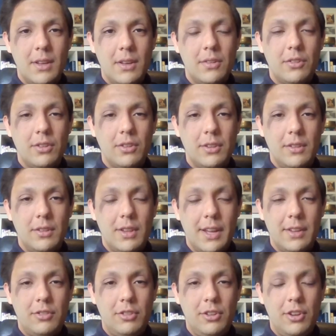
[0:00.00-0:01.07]
So
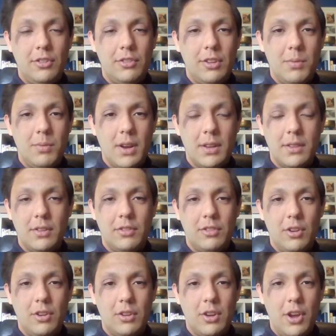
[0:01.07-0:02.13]
that's usually one of the
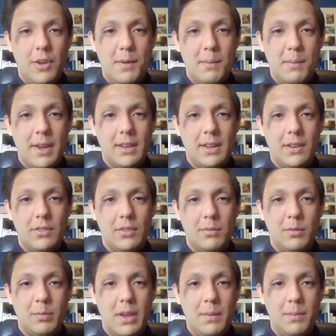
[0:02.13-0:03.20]
two coping
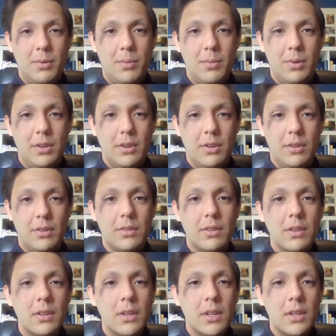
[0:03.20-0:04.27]
mechanisms people will use.
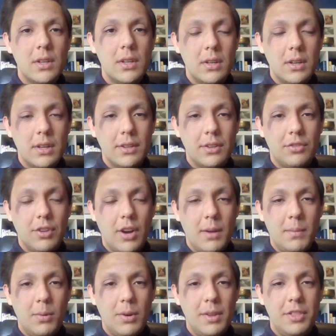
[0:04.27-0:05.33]
And the
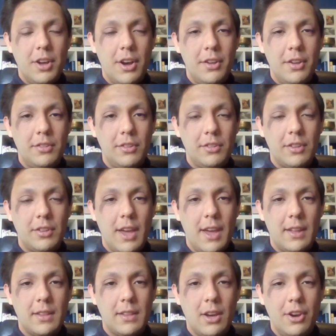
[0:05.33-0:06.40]
trouble with those is
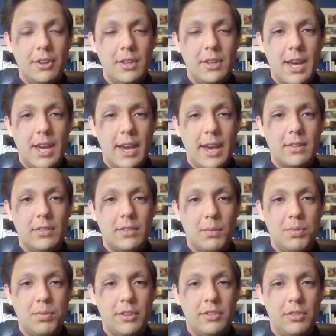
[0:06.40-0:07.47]
that they only act as a
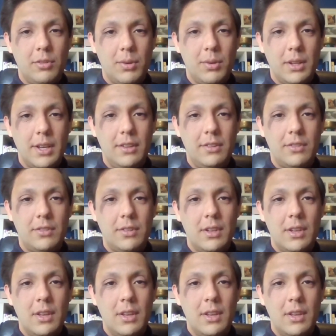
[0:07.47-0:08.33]
pressure release.